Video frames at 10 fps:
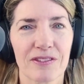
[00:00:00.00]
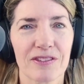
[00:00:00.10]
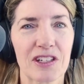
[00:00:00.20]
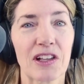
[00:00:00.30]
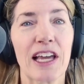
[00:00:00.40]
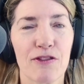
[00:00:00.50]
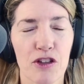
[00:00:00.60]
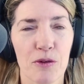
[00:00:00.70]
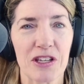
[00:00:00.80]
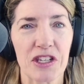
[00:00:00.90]
delayed for the
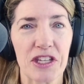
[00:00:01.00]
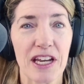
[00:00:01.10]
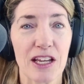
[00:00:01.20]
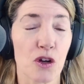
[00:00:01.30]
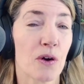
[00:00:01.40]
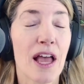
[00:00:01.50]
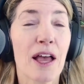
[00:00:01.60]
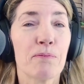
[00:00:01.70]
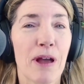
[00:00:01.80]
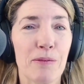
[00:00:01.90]
rest of the day. So
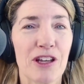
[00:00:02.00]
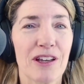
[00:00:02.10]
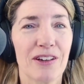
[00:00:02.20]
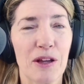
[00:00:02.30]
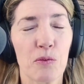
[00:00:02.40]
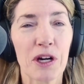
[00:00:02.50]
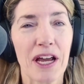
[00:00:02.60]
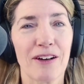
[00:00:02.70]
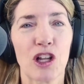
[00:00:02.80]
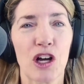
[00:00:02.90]
maybe he would
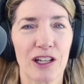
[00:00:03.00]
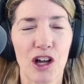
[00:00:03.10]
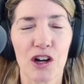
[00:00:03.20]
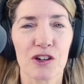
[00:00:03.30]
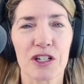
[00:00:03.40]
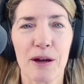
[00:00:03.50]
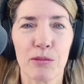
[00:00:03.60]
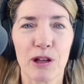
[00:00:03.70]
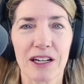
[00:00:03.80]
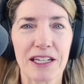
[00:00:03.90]
have a longer time
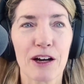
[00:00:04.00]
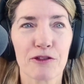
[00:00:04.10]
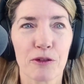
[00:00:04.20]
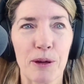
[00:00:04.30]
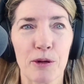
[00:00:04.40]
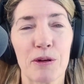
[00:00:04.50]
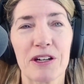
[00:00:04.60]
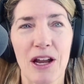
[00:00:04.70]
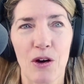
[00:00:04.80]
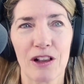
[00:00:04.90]
blocked out for people, but
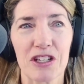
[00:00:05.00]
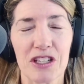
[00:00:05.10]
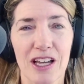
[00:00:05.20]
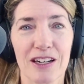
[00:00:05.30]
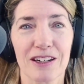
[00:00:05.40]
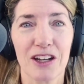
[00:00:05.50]
now all of a sudden,